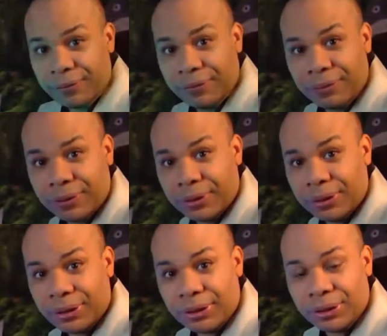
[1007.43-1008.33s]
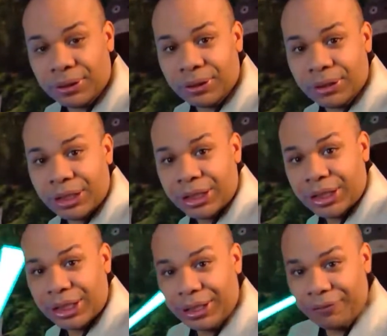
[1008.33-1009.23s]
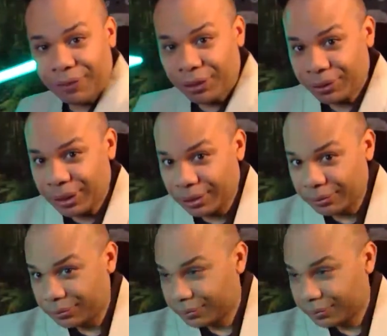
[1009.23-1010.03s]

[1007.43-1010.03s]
4, if I go down,